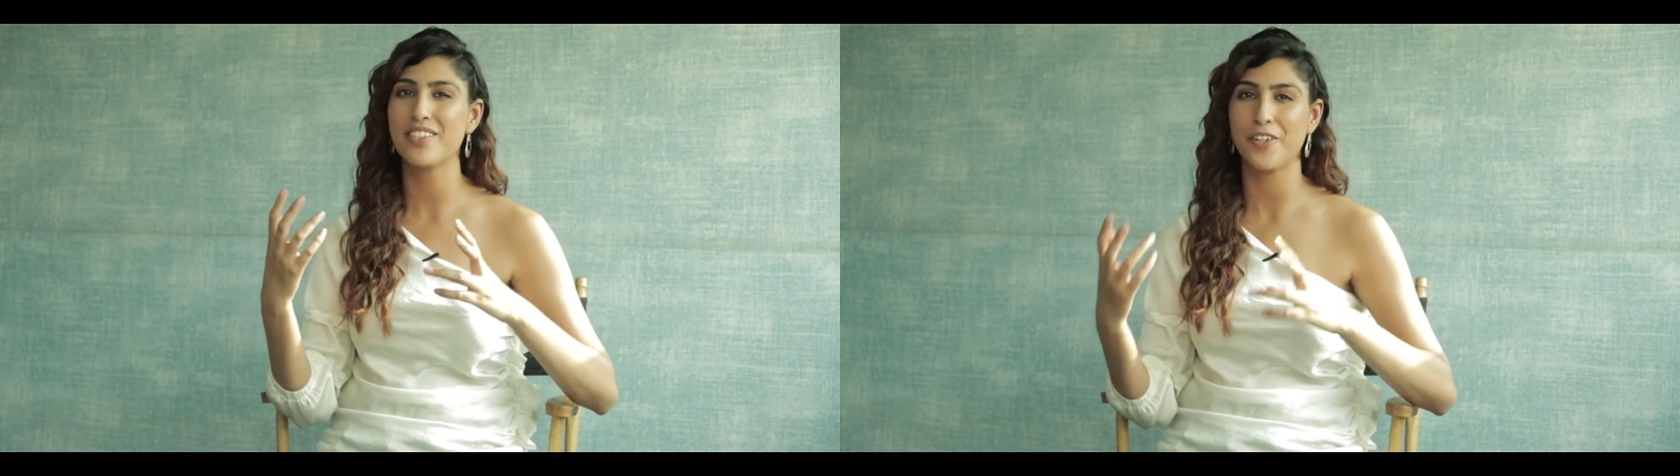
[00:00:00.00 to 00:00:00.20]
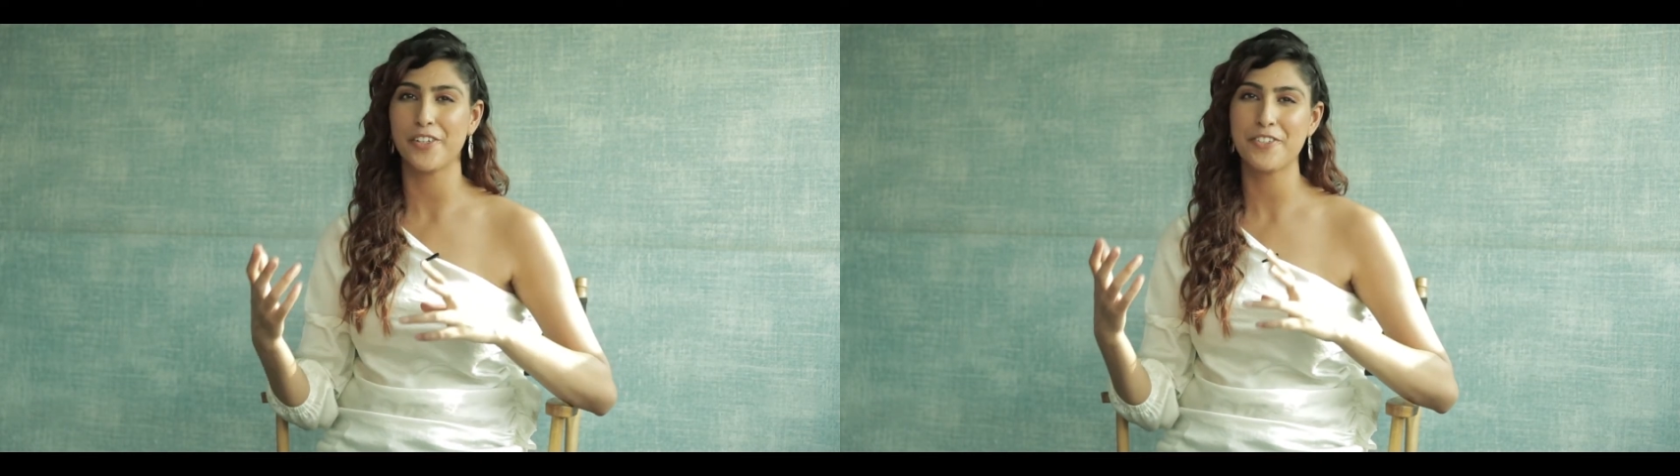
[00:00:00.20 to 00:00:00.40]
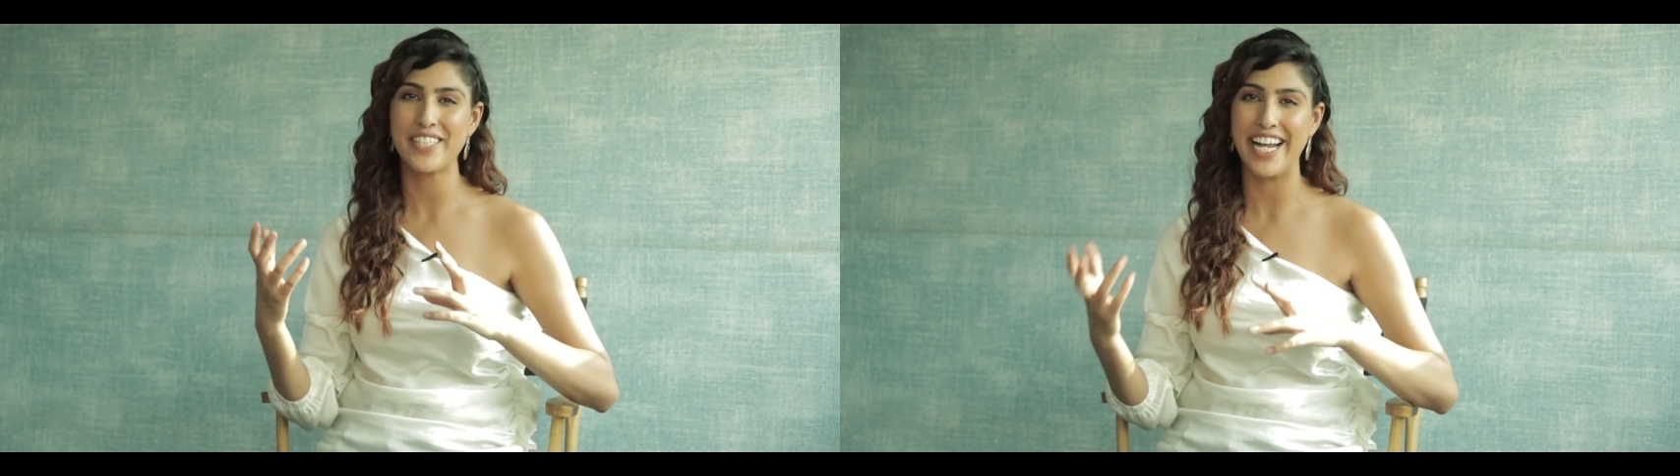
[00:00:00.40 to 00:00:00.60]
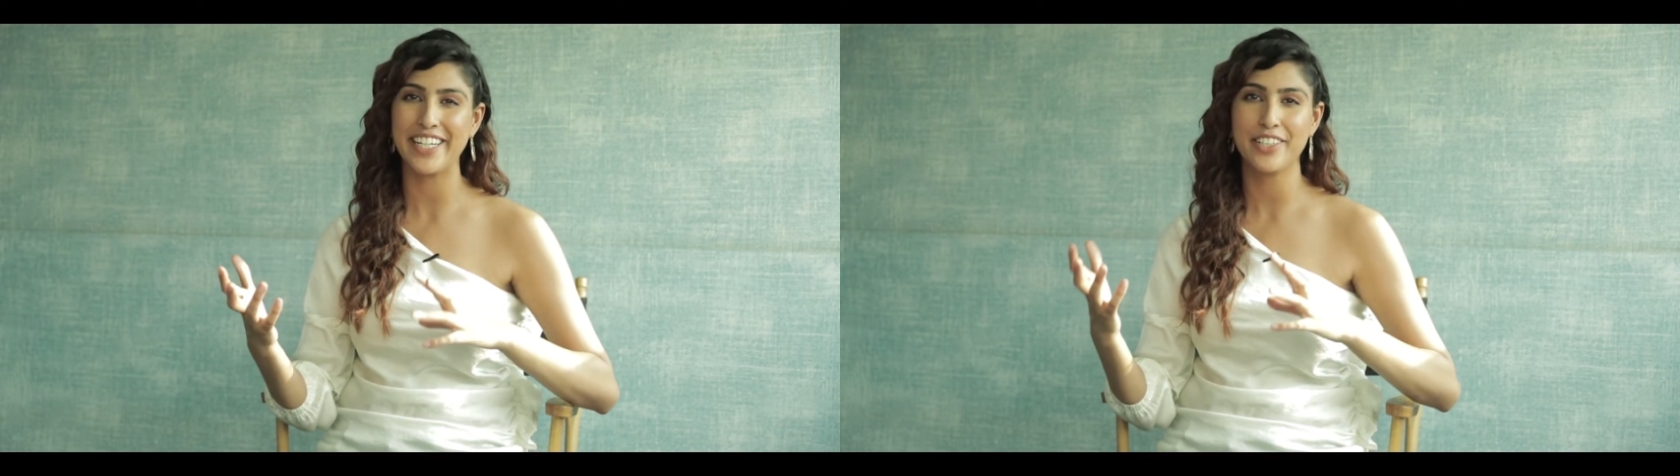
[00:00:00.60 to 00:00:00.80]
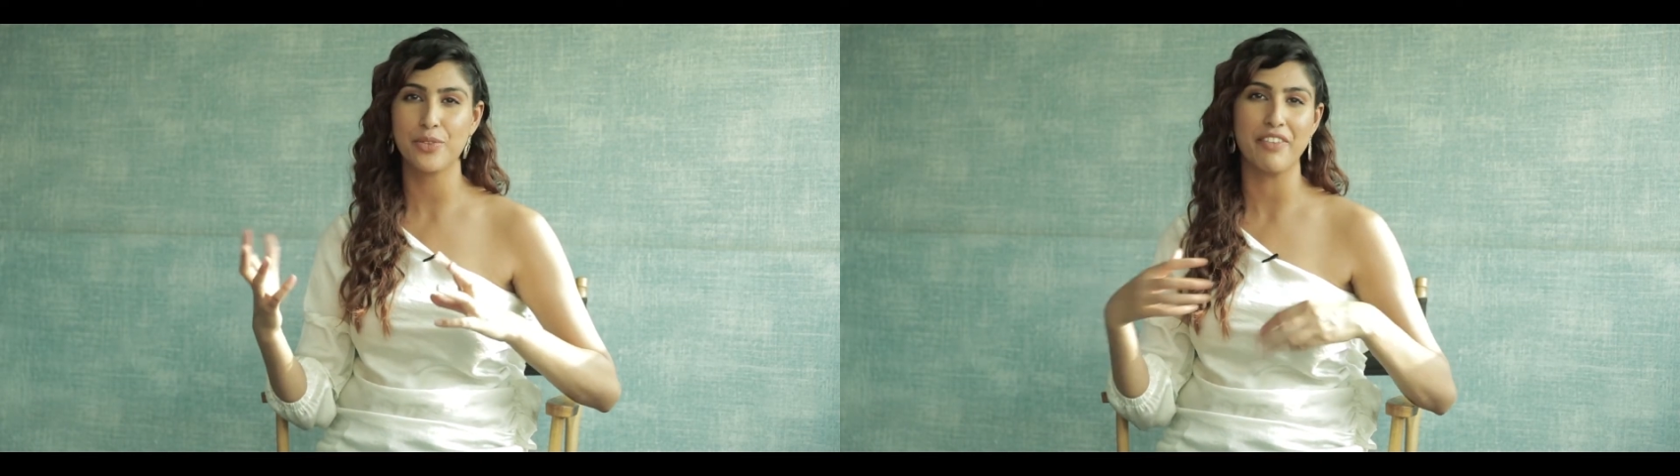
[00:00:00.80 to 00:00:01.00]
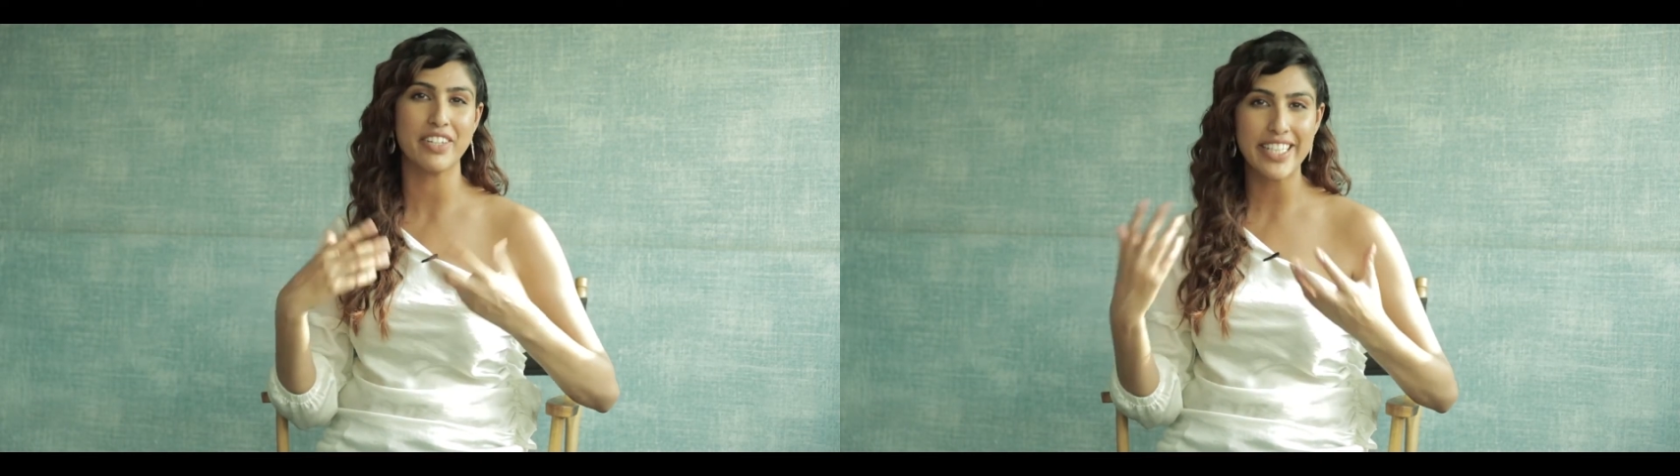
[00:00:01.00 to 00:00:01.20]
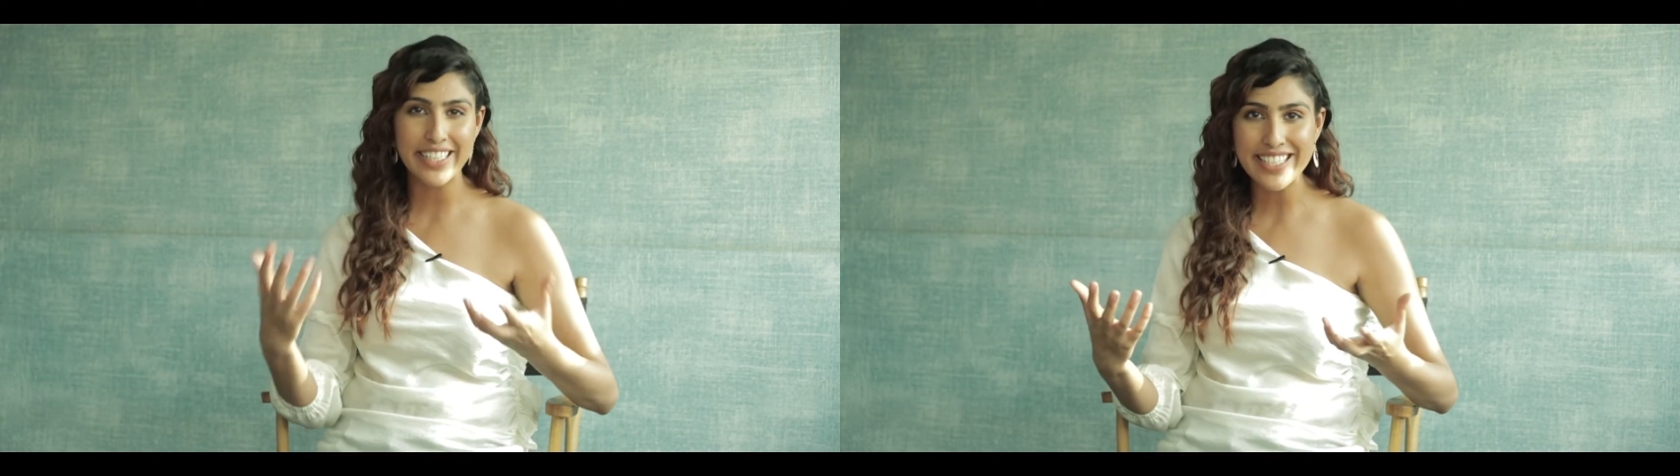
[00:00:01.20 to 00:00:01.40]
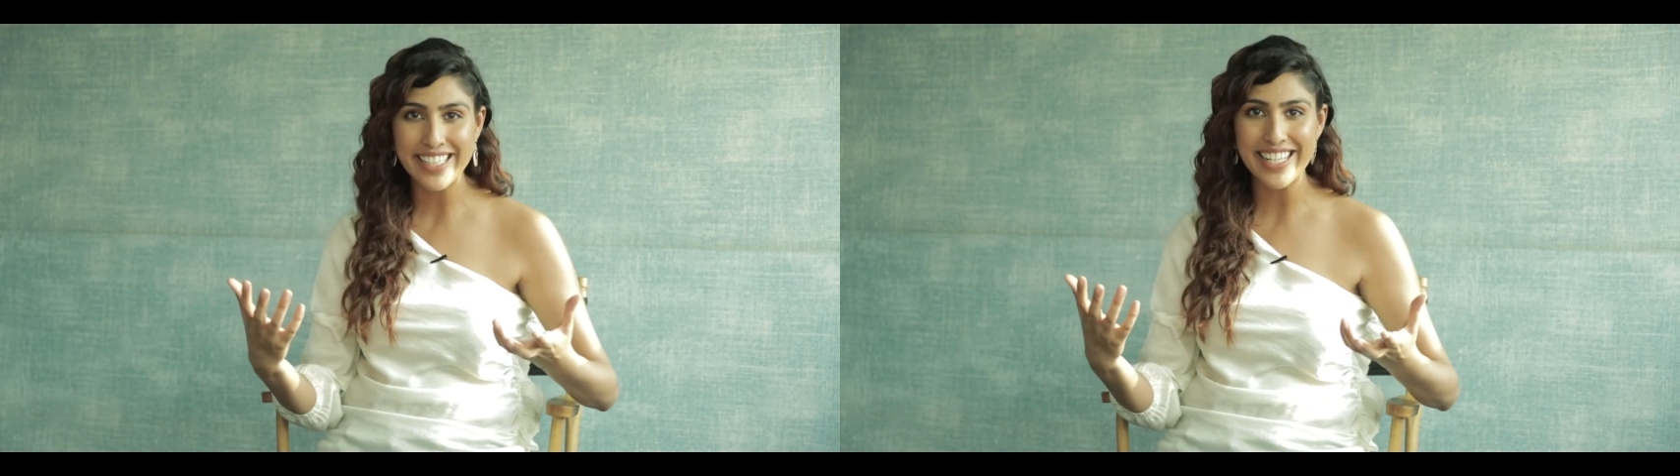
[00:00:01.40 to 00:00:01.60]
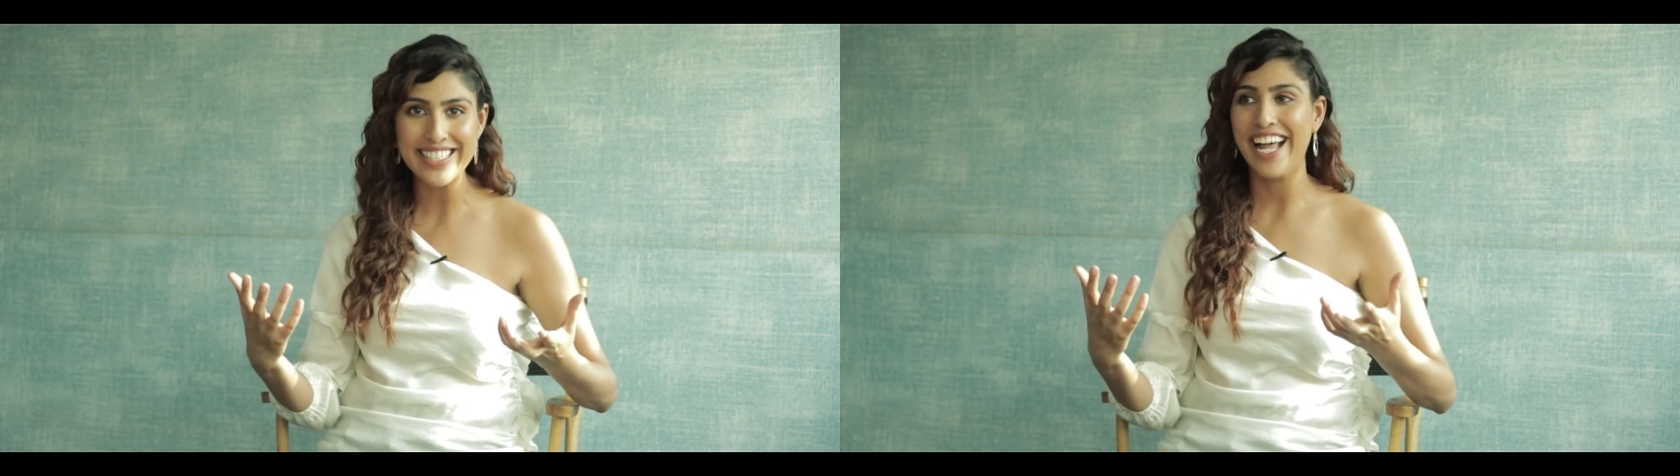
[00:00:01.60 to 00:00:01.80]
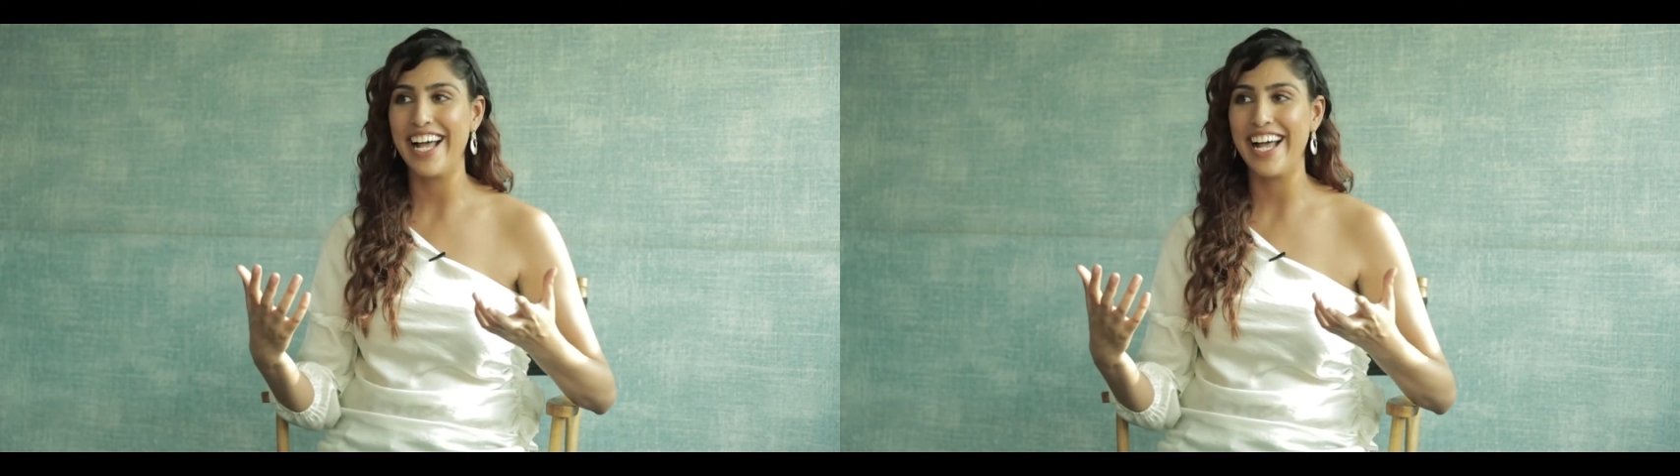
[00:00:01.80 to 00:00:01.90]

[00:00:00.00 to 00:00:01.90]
sort of side to everything he says.